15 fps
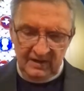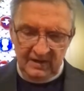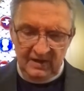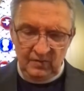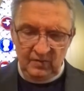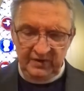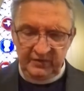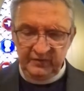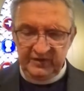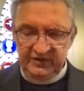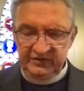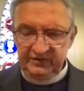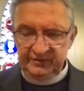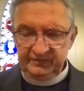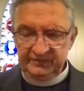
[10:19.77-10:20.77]
I want to
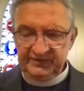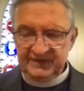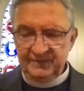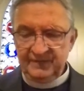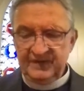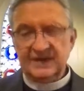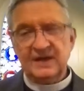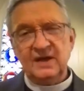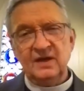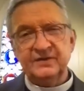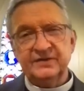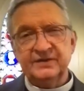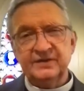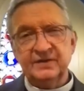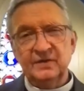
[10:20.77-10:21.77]
read you something
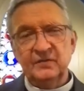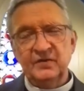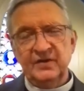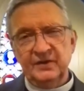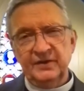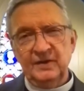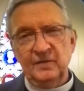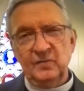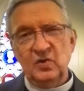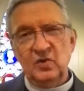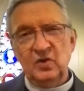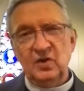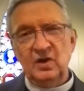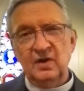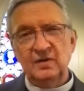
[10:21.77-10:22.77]
else with a little
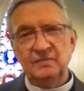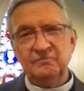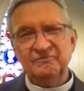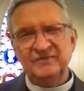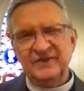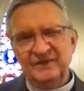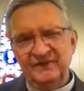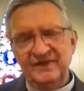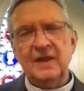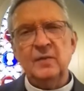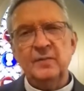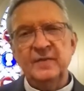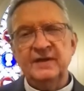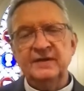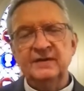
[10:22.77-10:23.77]
more
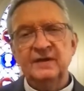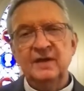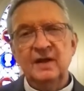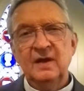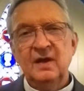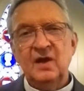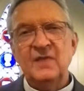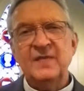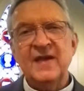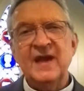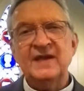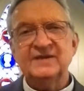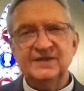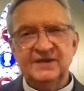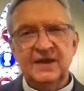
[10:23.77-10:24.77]
development on
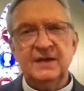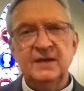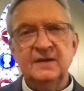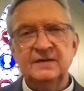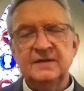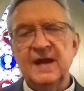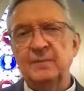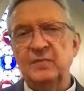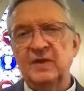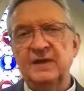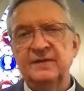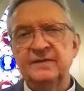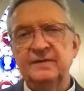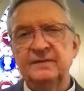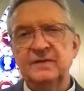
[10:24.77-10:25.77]
that second tablet,
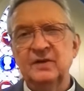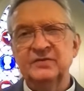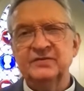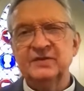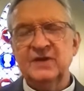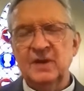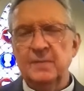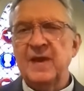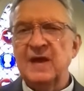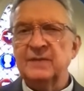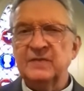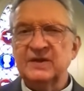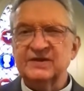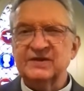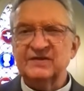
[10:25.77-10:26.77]
those
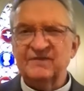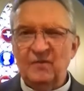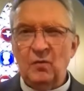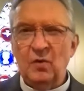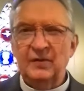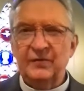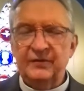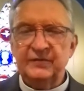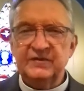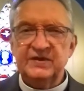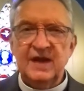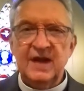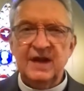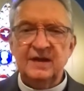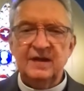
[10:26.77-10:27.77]
commandments 4 through
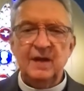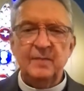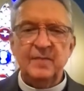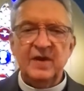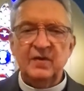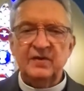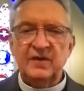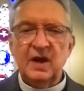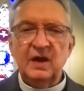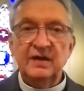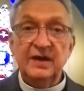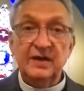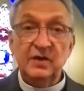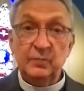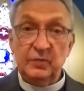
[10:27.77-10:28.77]
10 about our
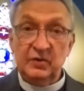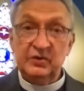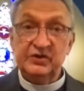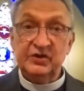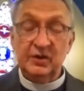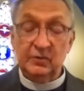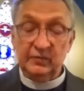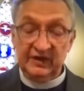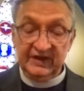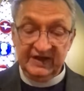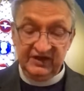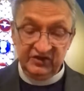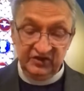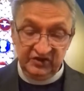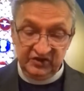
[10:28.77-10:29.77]
interpersonal
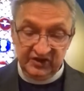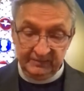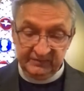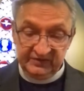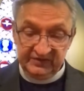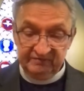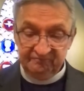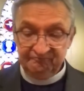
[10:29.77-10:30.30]
relationships.